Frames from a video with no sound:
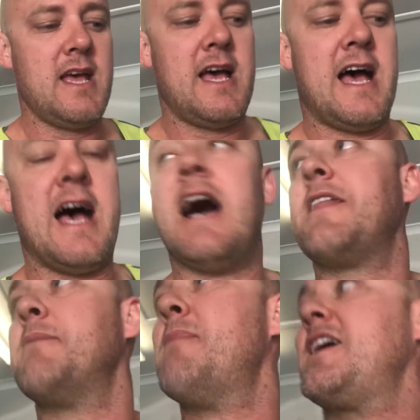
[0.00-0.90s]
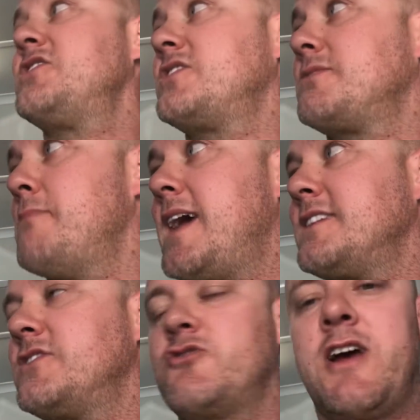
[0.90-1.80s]
The
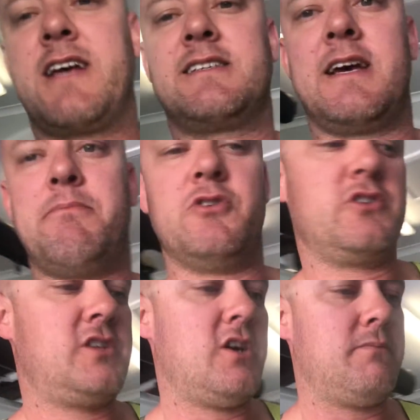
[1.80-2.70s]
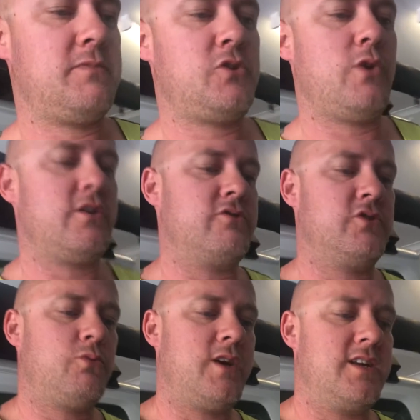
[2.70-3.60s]
Max Tracks up on top,
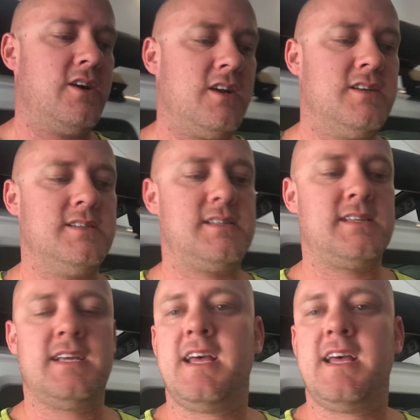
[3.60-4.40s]
$220.